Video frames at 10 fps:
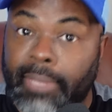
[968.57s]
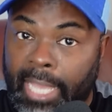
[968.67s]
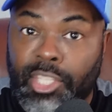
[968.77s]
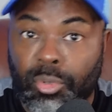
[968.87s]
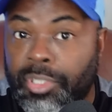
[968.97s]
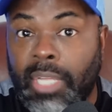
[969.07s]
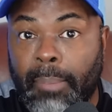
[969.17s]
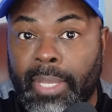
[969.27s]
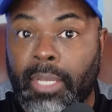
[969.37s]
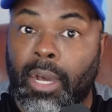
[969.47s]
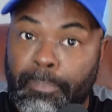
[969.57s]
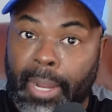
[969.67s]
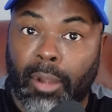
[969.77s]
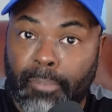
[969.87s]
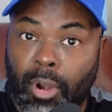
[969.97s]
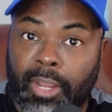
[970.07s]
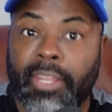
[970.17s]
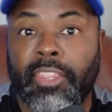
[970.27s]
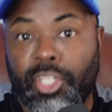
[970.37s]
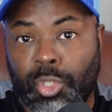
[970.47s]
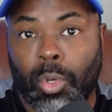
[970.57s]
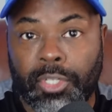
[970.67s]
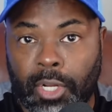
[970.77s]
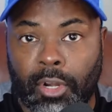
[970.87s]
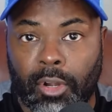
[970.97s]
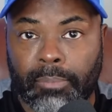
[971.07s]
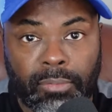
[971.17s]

Can you stomach a bear market in the short term?